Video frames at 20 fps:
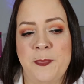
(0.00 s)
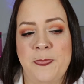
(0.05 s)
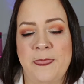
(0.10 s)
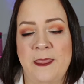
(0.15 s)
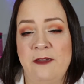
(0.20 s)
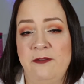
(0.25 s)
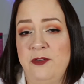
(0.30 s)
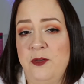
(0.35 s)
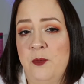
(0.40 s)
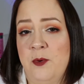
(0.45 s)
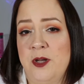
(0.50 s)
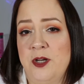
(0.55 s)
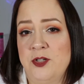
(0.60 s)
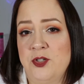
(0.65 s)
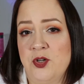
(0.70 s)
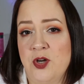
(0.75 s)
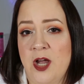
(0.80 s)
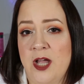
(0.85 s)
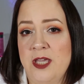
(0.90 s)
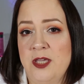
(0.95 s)
If you want to
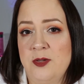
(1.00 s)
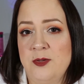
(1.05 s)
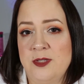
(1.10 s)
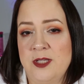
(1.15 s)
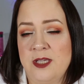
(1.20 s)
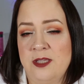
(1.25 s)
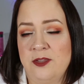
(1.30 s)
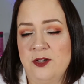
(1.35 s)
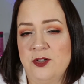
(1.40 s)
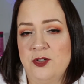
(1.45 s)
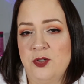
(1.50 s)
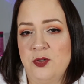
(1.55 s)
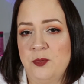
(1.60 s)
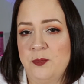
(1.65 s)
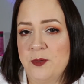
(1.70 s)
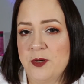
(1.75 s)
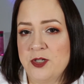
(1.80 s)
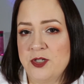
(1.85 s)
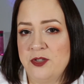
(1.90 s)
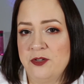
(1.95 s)
try using their
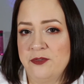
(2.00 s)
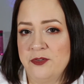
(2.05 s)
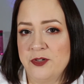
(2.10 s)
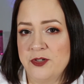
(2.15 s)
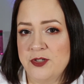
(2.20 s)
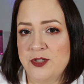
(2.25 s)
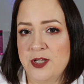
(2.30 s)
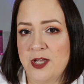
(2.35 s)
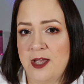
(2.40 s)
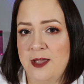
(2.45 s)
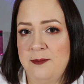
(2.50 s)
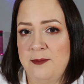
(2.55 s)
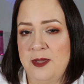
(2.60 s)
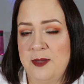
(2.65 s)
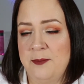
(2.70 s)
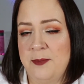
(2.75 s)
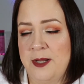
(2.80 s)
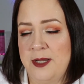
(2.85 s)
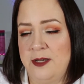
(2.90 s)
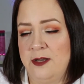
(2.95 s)
toothbrush the first time,
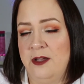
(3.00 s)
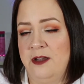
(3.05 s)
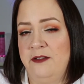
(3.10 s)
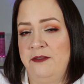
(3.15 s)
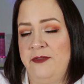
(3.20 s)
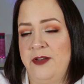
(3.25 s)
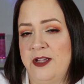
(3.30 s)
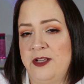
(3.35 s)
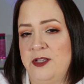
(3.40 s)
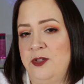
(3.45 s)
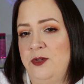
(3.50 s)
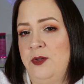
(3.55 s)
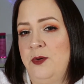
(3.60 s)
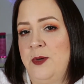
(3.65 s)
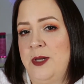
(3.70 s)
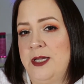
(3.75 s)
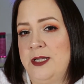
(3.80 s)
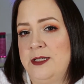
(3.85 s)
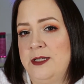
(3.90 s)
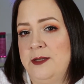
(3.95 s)
it might not affect you the
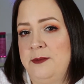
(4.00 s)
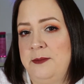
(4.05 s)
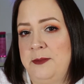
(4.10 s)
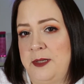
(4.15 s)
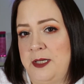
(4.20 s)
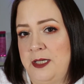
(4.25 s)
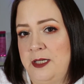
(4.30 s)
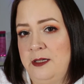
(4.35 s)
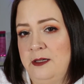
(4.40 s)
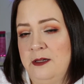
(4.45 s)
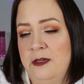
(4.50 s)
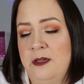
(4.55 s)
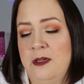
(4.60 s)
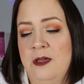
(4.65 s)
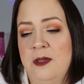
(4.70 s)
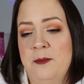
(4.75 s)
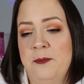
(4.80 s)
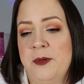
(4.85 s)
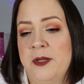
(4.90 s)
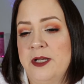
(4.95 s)
way it did me,
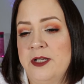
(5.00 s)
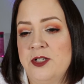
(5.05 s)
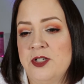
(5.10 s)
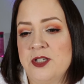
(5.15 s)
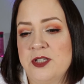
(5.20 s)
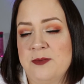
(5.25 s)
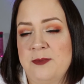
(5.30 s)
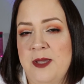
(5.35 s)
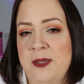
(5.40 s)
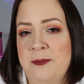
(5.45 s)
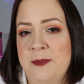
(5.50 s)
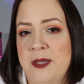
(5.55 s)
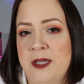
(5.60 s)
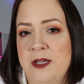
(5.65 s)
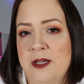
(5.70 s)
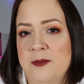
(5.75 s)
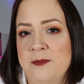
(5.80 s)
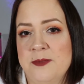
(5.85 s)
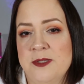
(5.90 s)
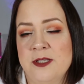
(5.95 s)
but it just made my
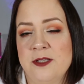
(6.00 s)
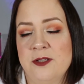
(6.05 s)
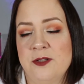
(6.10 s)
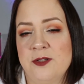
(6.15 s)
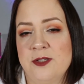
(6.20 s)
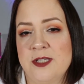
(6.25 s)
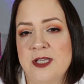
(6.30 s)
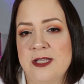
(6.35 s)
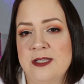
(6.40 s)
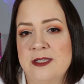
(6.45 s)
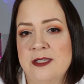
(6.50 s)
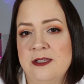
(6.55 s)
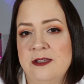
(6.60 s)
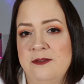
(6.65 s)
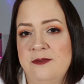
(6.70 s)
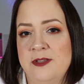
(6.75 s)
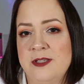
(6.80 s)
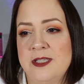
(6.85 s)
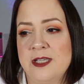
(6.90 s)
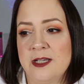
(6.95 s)
gums a little
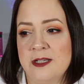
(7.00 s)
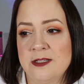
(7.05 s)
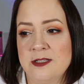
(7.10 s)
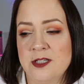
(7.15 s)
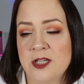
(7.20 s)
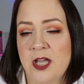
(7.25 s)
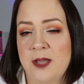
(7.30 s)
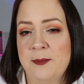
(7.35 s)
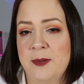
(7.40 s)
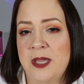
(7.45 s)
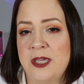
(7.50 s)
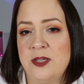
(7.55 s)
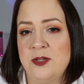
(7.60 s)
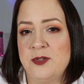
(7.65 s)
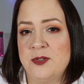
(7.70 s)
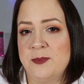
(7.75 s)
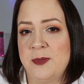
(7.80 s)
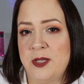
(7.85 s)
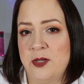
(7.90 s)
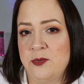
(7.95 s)
sensitive. The second time I
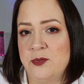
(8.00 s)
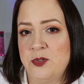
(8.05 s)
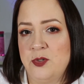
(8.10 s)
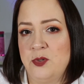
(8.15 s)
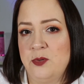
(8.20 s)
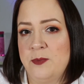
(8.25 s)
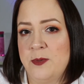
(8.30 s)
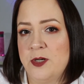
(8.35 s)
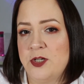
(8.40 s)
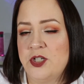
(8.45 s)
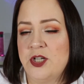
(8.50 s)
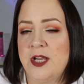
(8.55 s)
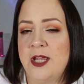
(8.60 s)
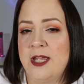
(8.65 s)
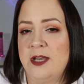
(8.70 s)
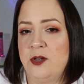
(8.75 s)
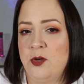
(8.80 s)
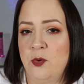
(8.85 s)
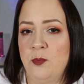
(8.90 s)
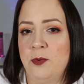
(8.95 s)
used my own toothbrush, I
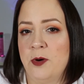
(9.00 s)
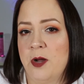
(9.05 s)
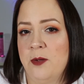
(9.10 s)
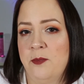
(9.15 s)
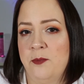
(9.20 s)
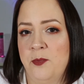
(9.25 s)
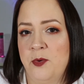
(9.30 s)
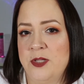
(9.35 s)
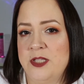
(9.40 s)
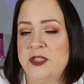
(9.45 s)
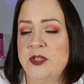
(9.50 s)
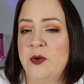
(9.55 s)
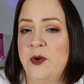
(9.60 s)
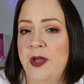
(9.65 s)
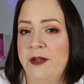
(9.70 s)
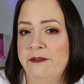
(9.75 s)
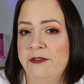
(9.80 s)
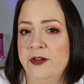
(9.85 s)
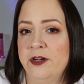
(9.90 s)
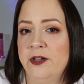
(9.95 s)
had no problem
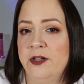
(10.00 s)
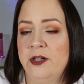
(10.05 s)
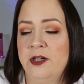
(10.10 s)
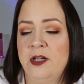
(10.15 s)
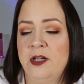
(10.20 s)
whatsoever.